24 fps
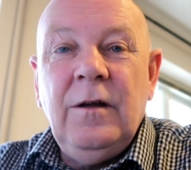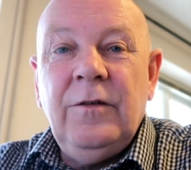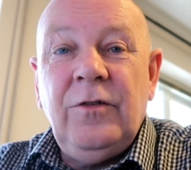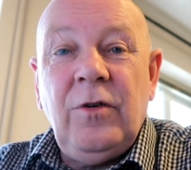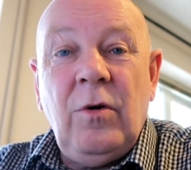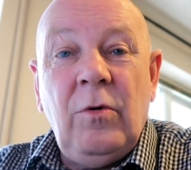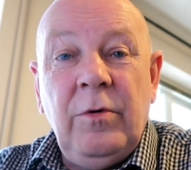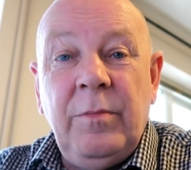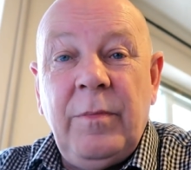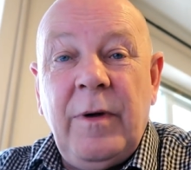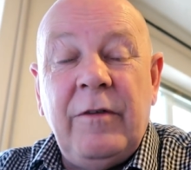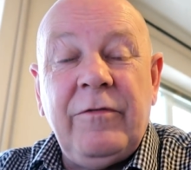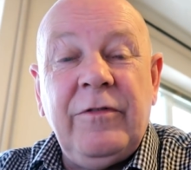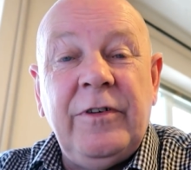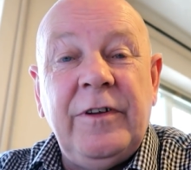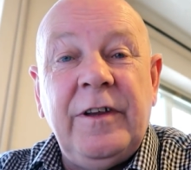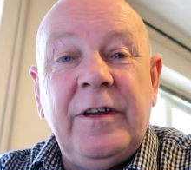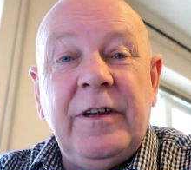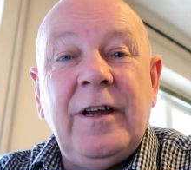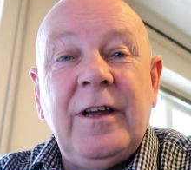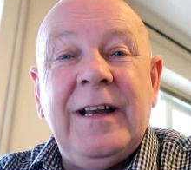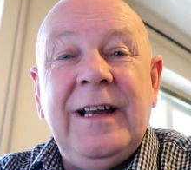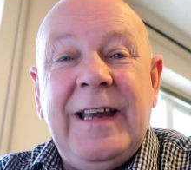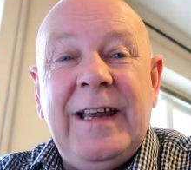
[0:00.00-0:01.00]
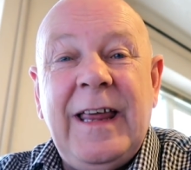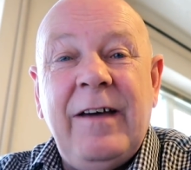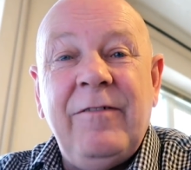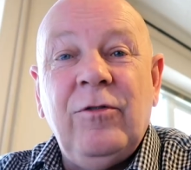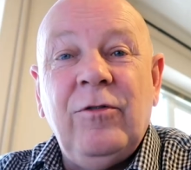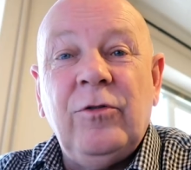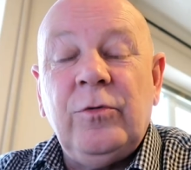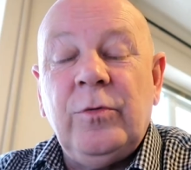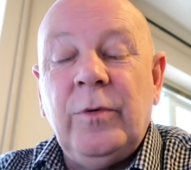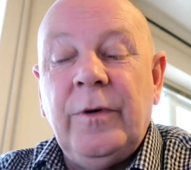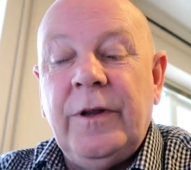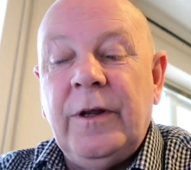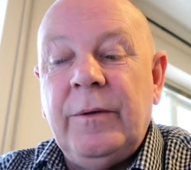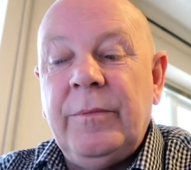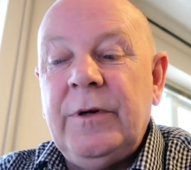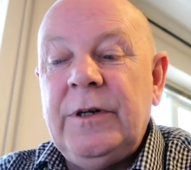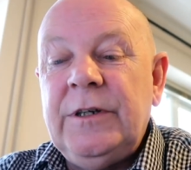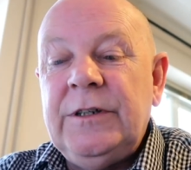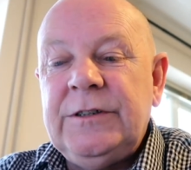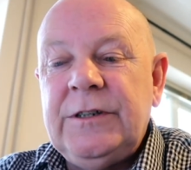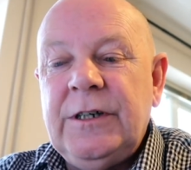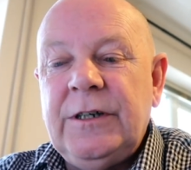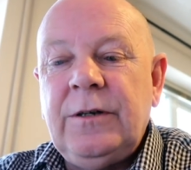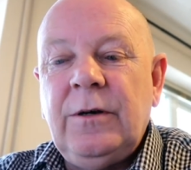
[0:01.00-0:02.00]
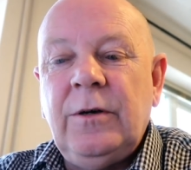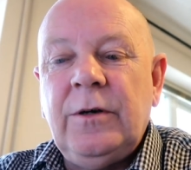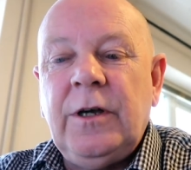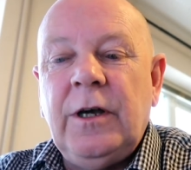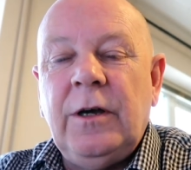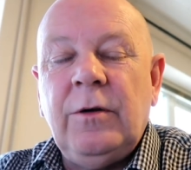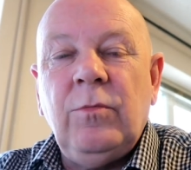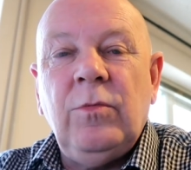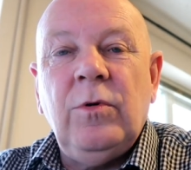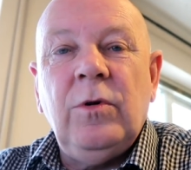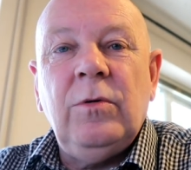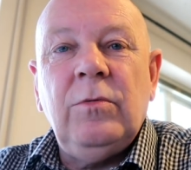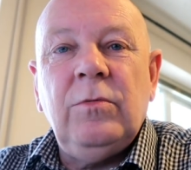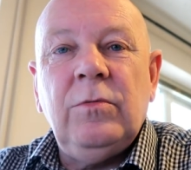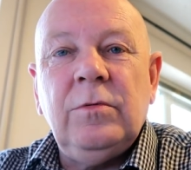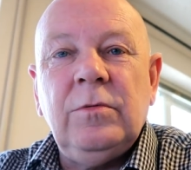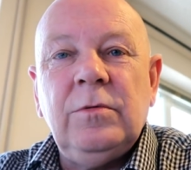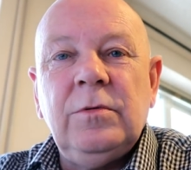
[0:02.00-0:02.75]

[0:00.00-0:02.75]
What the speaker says: Told him everything. I leveled with him. And he said, okay, well,